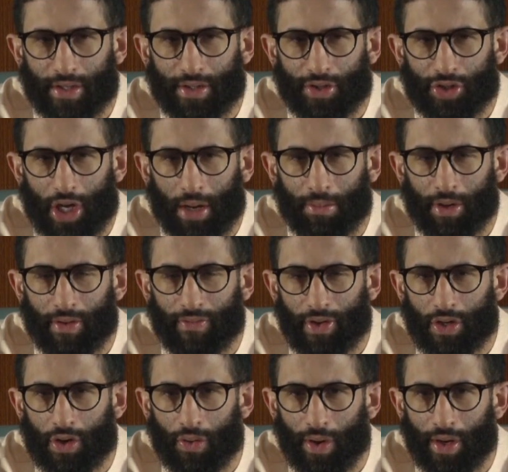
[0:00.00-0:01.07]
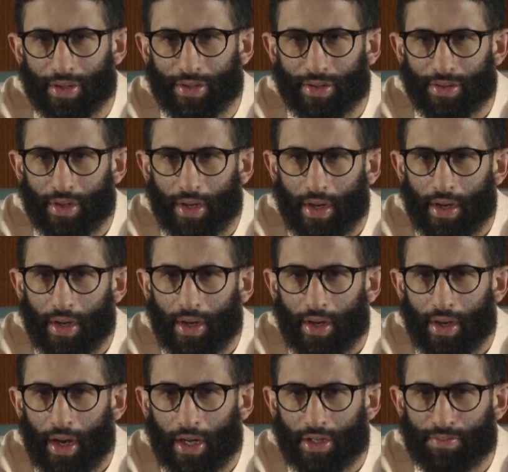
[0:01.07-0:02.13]
as the chairman of ECOWAS,
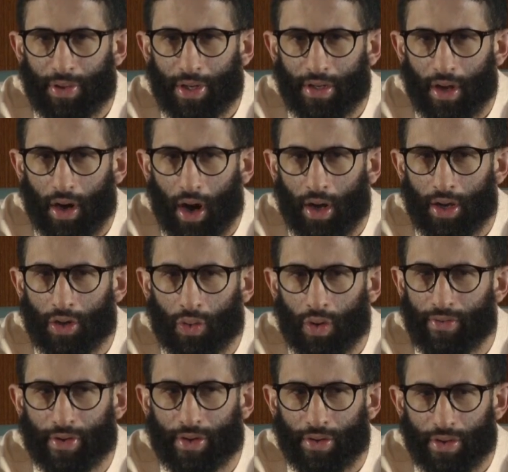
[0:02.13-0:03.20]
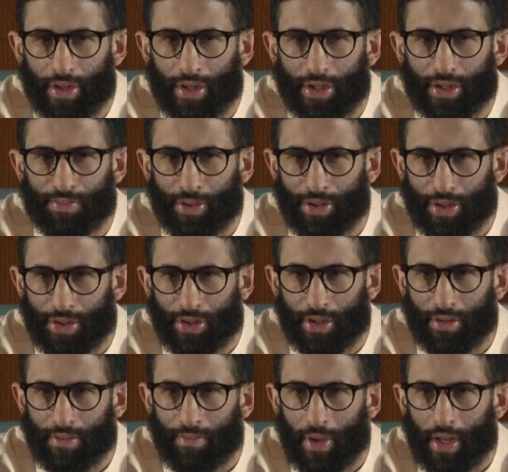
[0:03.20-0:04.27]
has been unequivocal in his
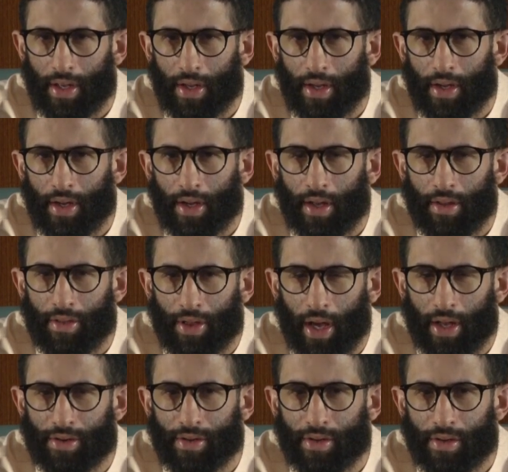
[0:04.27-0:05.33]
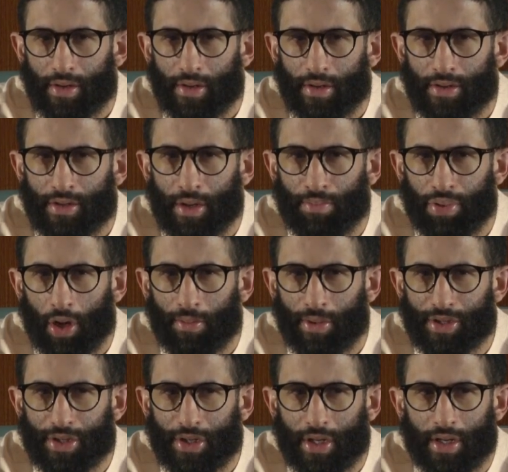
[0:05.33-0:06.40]
position that
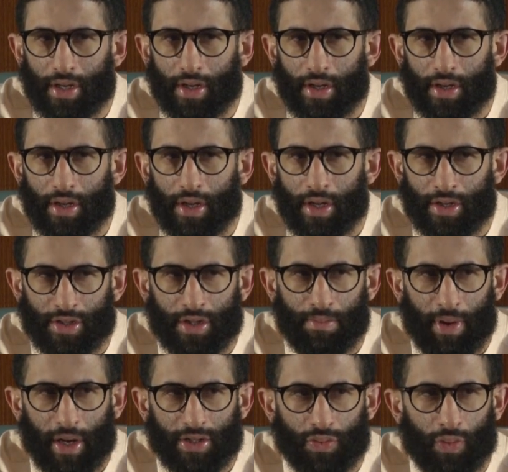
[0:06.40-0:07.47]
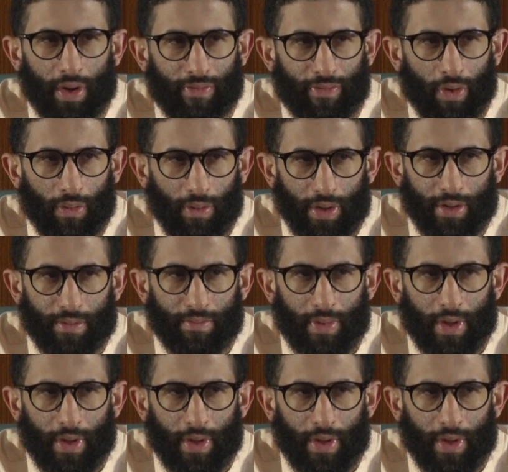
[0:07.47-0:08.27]
diplomacy is the best way forward.